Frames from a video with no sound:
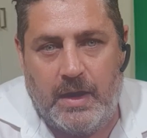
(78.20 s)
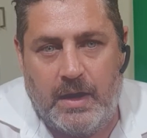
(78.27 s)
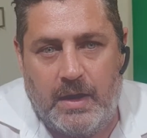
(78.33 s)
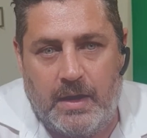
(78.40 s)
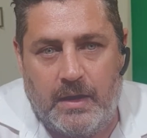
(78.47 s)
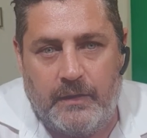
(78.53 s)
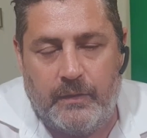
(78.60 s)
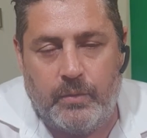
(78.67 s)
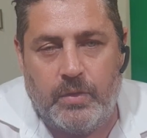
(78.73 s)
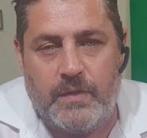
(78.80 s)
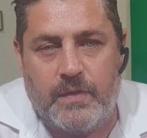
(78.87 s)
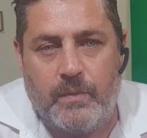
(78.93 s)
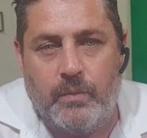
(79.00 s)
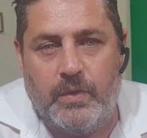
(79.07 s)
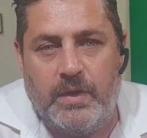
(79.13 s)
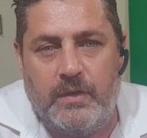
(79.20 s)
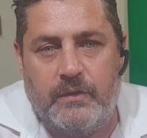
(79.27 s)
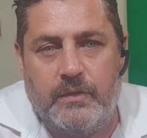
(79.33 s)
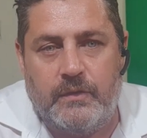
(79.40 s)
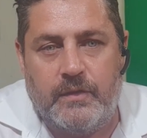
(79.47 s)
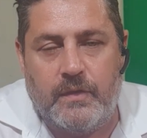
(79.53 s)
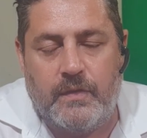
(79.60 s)
The reason we
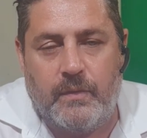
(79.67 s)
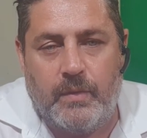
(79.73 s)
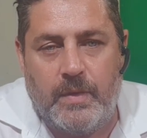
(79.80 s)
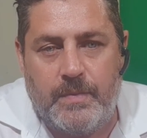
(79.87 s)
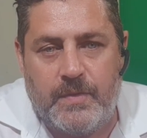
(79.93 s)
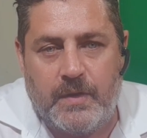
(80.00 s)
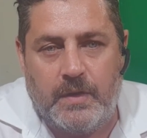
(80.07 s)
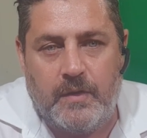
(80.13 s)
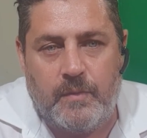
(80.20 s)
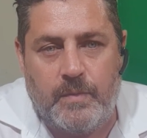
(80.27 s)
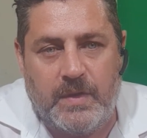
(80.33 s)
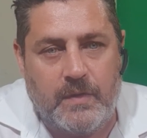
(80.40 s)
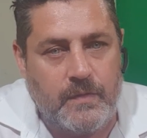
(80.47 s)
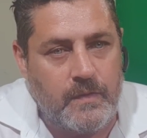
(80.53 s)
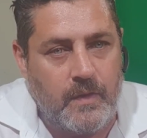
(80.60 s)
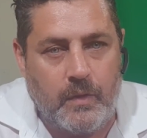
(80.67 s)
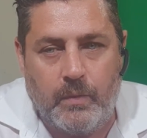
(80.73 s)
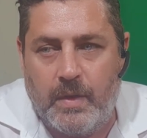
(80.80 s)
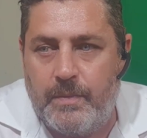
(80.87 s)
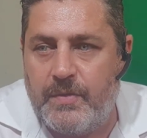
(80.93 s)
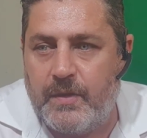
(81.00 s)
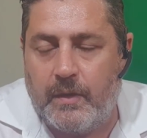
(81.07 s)
introduced the website is because no
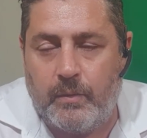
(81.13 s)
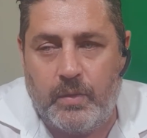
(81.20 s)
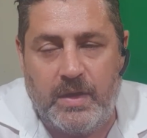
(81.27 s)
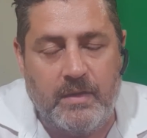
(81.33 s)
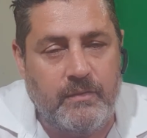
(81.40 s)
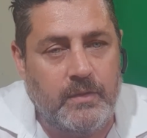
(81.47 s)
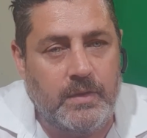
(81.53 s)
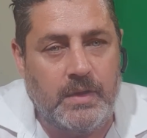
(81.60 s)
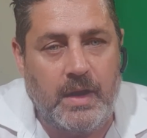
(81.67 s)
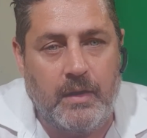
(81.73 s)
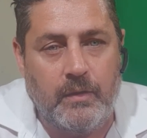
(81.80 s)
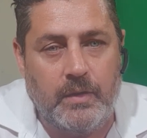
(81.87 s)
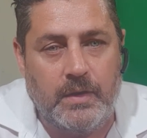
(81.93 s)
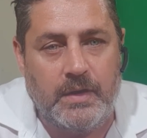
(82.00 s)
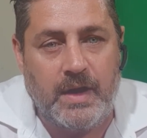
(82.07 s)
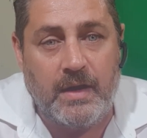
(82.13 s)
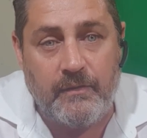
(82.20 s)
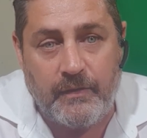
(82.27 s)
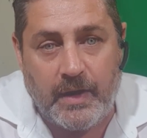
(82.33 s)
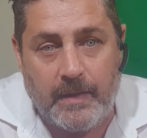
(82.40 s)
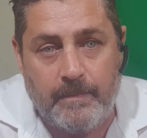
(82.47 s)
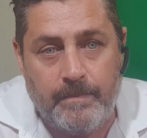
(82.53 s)
website we ever inherited
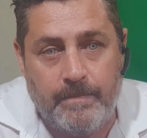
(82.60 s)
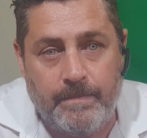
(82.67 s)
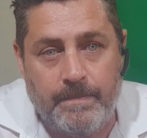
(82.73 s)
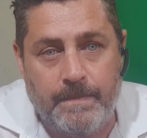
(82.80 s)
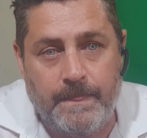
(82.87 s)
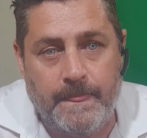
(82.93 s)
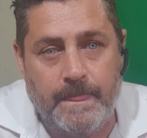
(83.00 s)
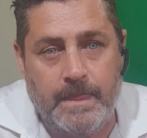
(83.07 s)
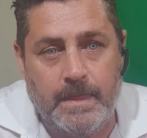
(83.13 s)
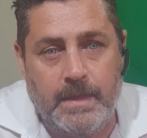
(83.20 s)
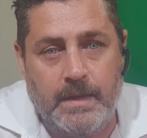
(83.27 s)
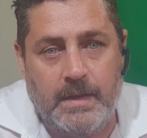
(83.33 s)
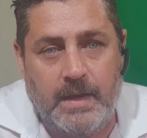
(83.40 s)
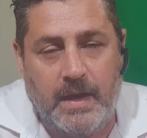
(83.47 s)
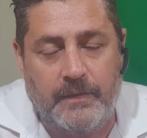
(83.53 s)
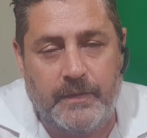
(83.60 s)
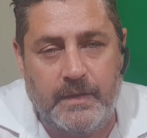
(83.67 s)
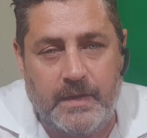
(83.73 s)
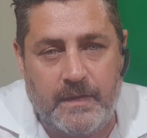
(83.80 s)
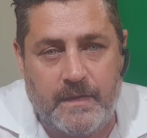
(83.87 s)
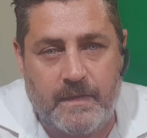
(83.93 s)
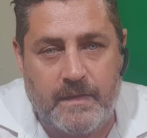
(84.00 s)
ever had the
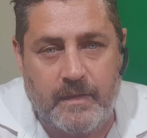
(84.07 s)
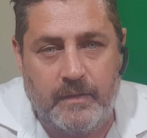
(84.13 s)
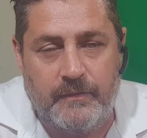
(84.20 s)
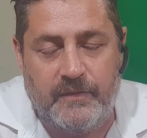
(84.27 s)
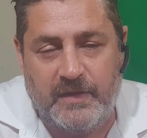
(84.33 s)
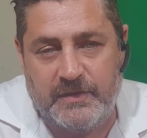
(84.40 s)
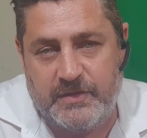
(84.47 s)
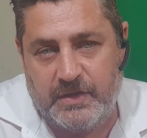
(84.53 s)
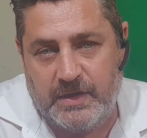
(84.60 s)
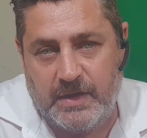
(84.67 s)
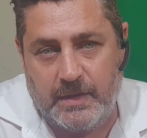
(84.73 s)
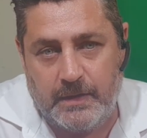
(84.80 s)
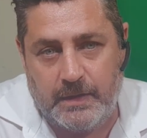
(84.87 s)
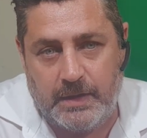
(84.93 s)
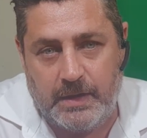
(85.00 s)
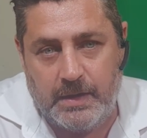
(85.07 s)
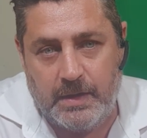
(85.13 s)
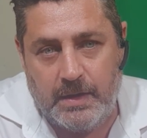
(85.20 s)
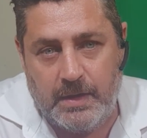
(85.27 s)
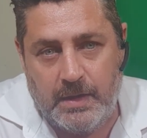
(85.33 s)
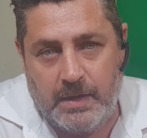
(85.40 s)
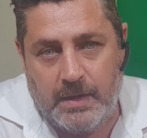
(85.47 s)
necessary functionality
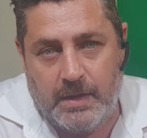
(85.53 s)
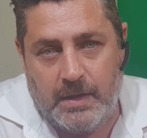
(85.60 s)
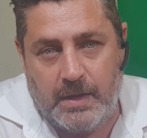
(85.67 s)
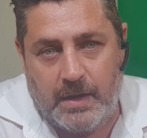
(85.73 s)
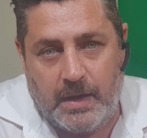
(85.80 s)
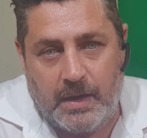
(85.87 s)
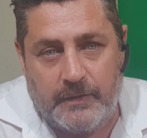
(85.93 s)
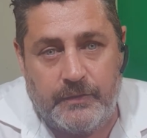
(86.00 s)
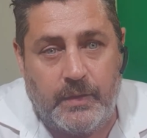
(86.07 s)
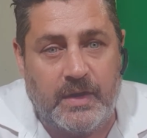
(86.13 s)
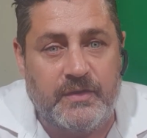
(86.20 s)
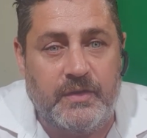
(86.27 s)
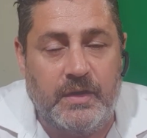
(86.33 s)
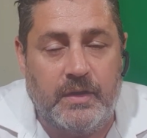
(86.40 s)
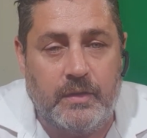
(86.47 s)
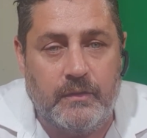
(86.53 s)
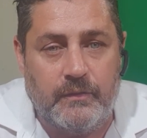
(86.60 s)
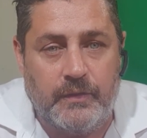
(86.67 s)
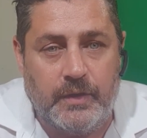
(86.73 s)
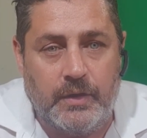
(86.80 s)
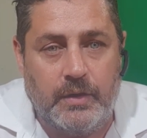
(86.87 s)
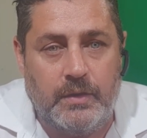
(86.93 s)
to actually
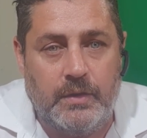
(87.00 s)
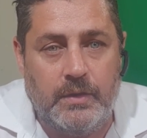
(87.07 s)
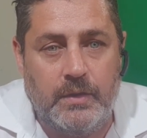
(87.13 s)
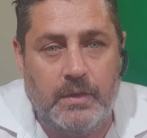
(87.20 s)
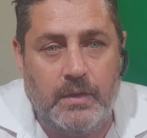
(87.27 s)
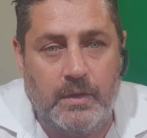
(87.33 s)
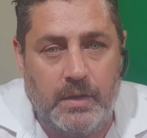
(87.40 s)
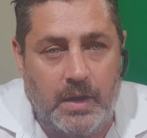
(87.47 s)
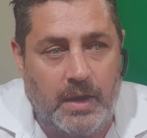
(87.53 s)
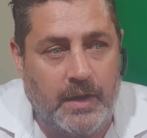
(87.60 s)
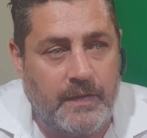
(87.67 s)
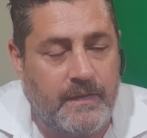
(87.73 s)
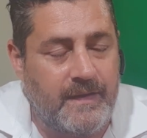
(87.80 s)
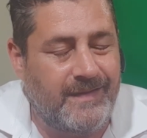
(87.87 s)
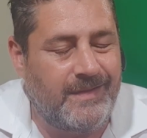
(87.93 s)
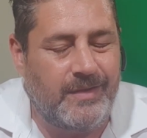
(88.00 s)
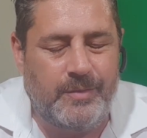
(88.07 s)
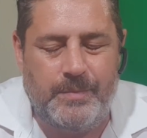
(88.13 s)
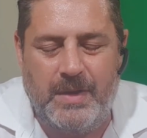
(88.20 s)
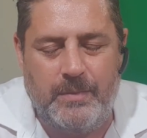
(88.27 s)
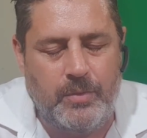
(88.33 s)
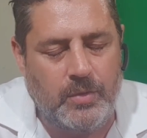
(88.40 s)
convert clients. Now, a lot
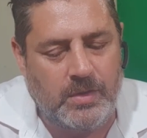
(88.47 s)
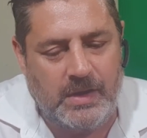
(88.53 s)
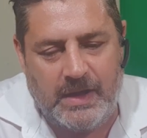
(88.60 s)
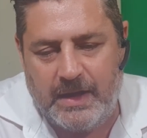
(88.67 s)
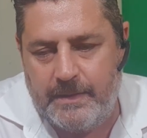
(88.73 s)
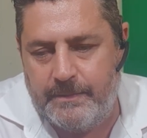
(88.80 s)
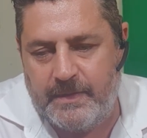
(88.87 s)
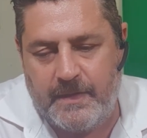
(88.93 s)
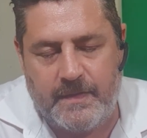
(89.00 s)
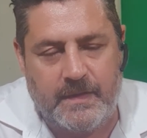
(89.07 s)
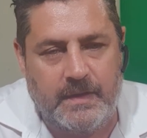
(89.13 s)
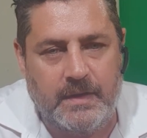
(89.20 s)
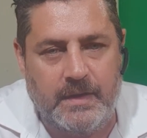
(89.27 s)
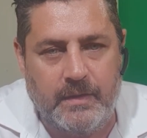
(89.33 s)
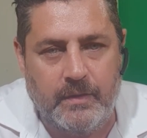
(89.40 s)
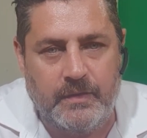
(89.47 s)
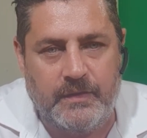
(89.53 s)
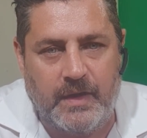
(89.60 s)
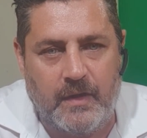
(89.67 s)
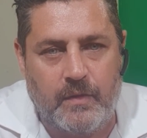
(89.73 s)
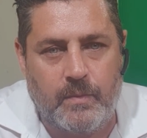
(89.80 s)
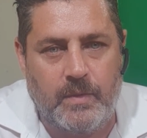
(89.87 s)
of people claim this, and it
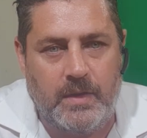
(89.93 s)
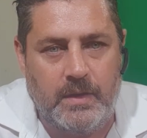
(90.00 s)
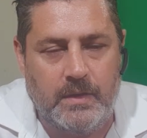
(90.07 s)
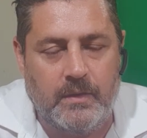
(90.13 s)
irritates me.